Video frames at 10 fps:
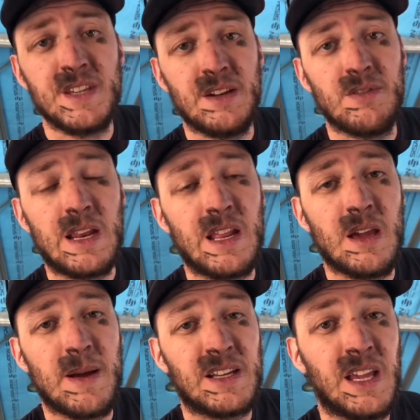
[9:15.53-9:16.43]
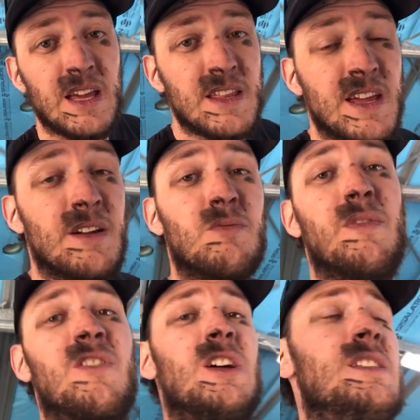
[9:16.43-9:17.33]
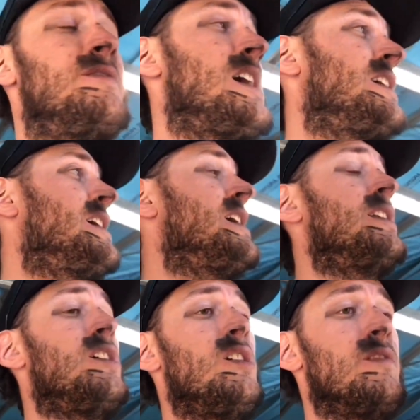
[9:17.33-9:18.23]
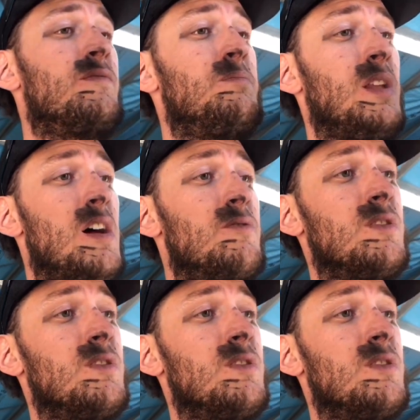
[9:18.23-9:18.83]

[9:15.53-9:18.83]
getting ready to go back together now. We've cleaned the valley out. I've blown all